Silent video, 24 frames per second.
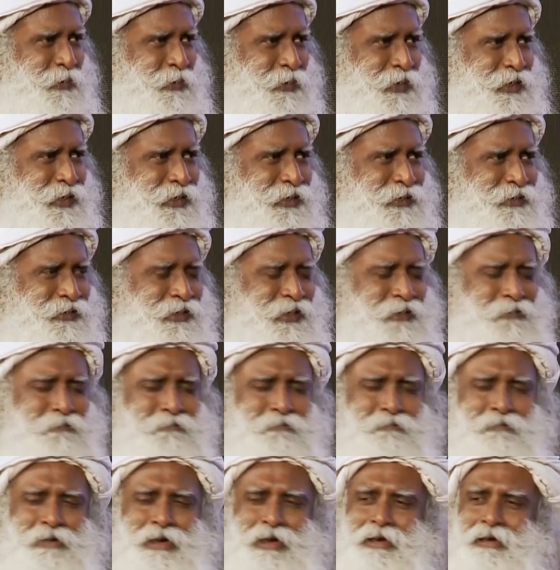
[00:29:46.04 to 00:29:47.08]
okay? They
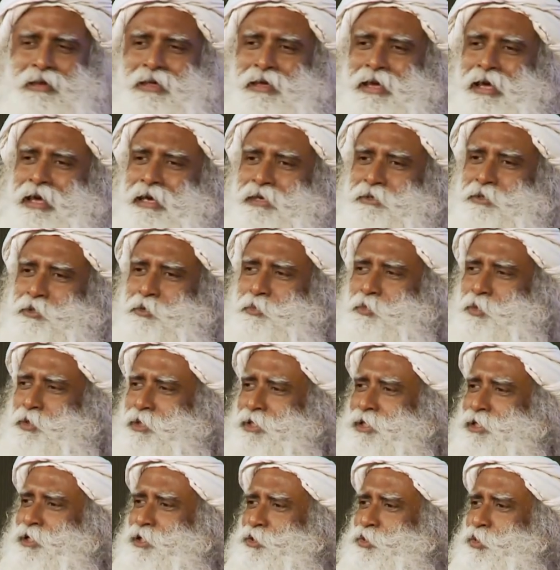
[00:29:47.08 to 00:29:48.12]
are very
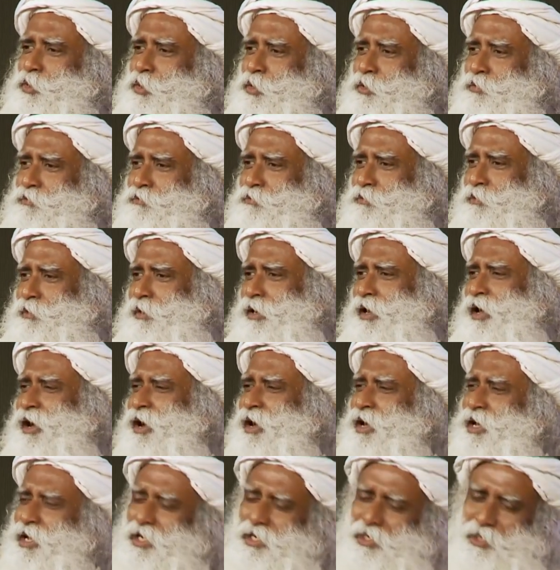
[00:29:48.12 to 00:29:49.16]
exuberant, joyful,
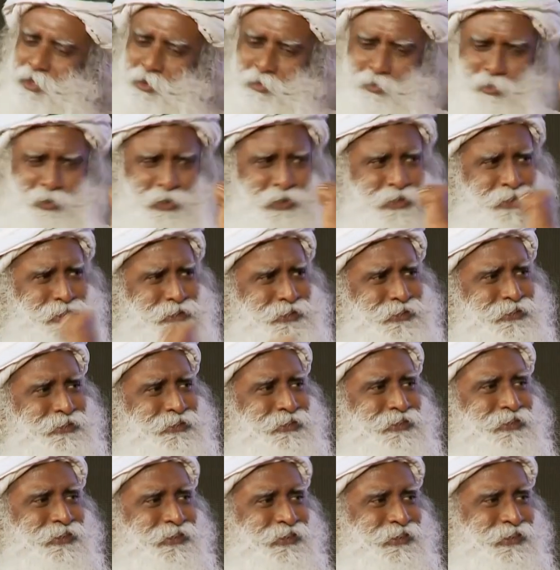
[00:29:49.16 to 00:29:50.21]
highly spirited,
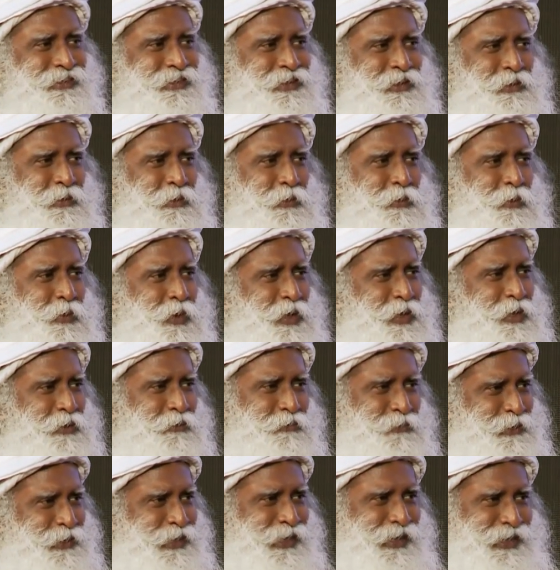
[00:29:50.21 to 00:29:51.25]

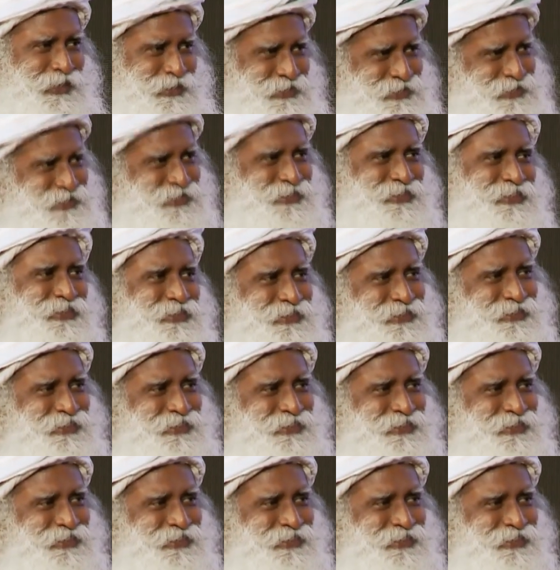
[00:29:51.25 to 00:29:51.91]
wonderful guys